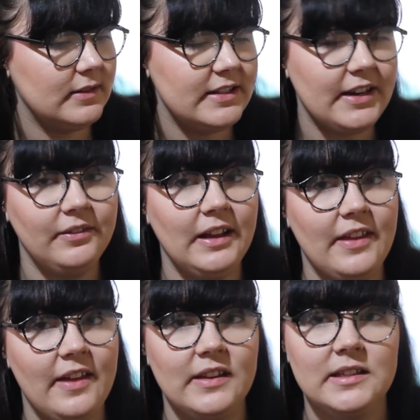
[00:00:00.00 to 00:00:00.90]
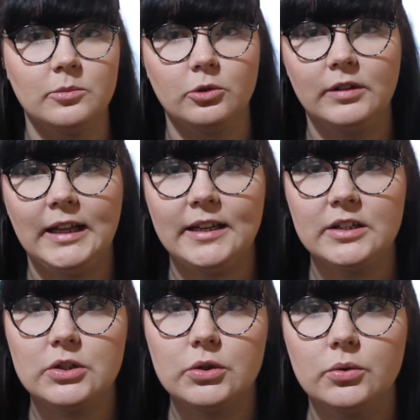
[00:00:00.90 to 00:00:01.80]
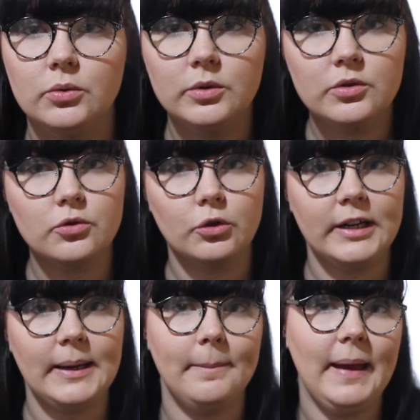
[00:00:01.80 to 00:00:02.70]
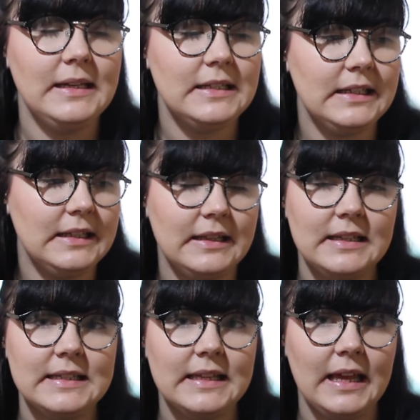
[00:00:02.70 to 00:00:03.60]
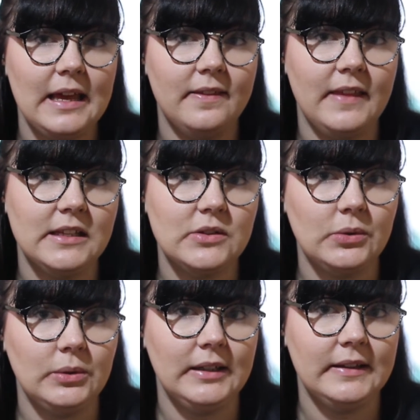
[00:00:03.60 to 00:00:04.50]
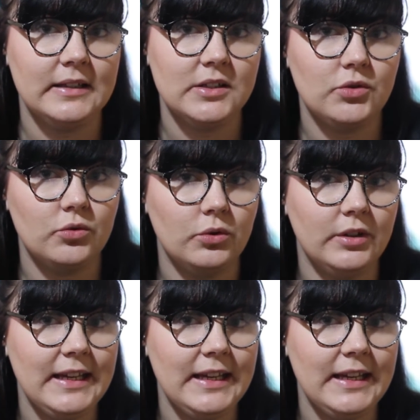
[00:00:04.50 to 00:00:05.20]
stuff like that that's more related to drawing and painting and things like that. That's all in this drawer